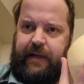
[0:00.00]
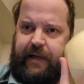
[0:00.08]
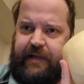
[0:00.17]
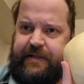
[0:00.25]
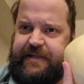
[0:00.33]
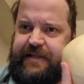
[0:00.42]

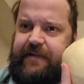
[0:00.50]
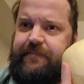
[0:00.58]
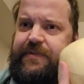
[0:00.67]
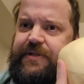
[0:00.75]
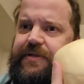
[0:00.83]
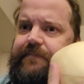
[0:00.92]
it
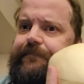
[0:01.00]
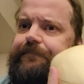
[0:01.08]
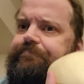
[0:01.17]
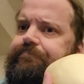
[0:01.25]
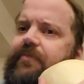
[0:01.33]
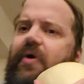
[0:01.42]
seems
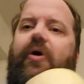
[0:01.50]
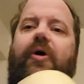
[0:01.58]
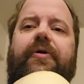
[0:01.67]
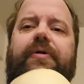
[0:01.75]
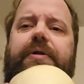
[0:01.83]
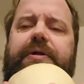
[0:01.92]

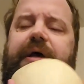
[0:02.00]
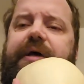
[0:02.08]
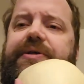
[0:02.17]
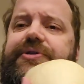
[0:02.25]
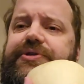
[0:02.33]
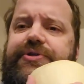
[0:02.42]
hardened
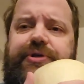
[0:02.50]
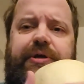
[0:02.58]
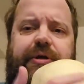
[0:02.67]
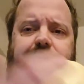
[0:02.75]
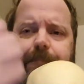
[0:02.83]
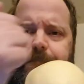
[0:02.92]
as
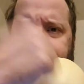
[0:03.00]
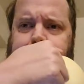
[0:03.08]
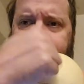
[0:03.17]
in